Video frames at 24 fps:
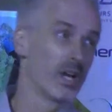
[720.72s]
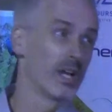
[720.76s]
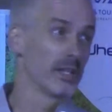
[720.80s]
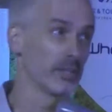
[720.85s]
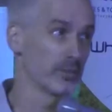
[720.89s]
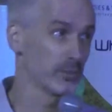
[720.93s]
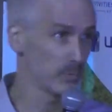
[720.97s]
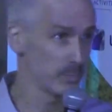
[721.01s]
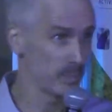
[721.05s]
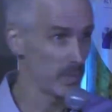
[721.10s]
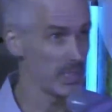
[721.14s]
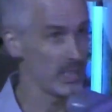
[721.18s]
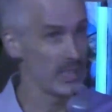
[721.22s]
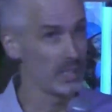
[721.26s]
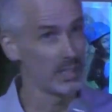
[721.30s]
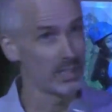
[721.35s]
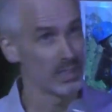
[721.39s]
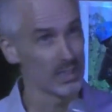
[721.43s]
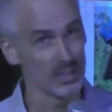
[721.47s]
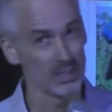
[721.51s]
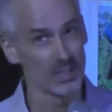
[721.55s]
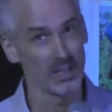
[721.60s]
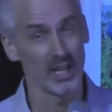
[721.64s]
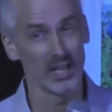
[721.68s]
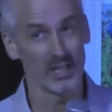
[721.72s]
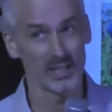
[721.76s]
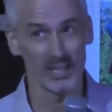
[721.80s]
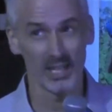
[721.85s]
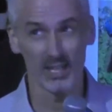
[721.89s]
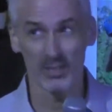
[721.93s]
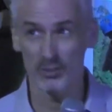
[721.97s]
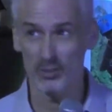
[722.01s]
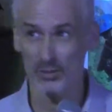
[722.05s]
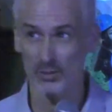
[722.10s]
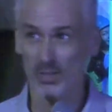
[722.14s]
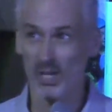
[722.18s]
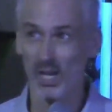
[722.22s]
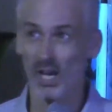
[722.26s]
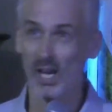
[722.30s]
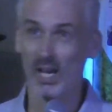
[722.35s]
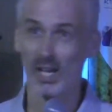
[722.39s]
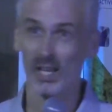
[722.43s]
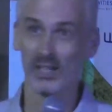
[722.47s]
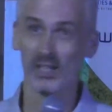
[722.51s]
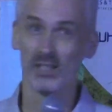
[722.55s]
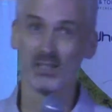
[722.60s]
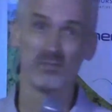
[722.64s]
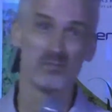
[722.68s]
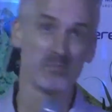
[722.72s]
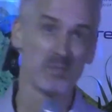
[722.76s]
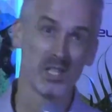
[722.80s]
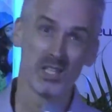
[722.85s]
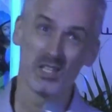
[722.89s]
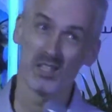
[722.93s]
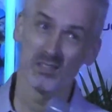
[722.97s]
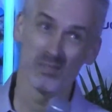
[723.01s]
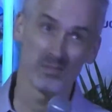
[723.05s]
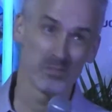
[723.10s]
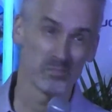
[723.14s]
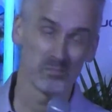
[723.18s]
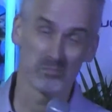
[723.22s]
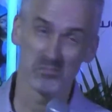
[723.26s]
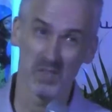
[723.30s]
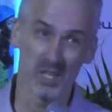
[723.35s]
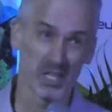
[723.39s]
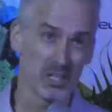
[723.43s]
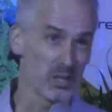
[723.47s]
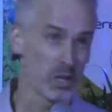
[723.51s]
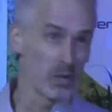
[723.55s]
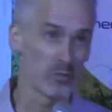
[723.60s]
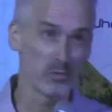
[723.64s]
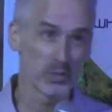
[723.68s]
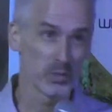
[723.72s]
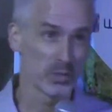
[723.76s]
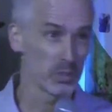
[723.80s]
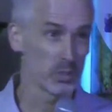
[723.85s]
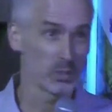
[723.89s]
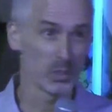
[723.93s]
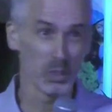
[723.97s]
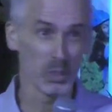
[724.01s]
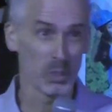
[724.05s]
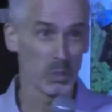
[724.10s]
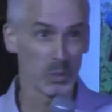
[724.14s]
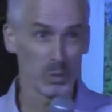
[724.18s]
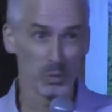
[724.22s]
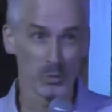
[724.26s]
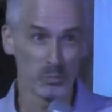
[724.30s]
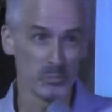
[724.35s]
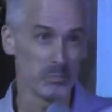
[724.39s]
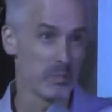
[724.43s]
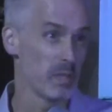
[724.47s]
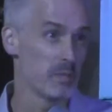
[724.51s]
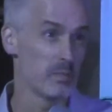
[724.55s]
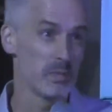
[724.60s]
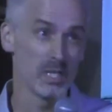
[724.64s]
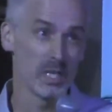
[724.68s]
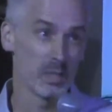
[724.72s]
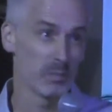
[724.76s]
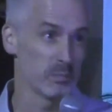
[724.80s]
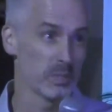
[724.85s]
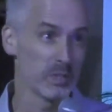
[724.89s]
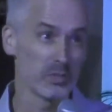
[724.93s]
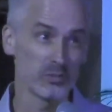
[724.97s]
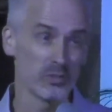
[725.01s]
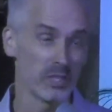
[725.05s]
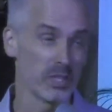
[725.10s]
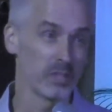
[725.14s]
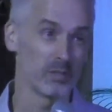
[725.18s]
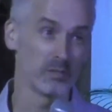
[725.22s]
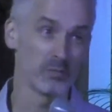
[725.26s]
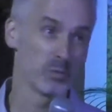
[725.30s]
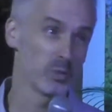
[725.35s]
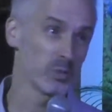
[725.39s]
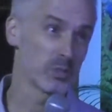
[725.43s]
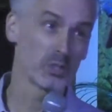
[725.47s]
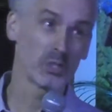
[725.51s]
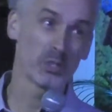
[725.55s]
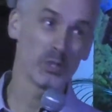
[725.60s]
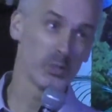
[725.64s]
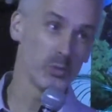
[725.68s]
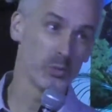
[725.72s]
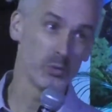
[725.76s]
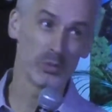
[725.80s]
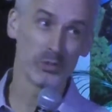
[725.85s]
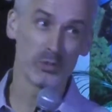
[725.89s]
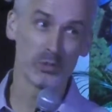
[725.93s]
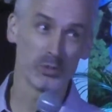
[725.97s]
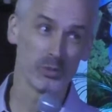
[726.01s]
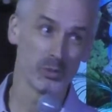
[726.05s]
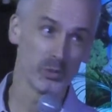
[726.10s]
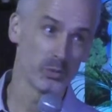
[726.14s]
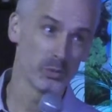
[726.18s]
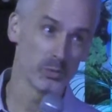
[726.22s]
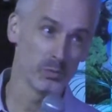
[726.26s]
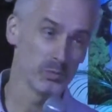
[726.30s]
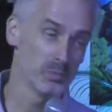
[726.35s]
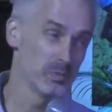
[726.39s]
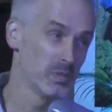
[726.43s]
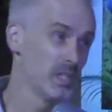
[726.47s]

Expedia, on Get Your Guide. They cover the globe. Maybe I'm listing with Klook too.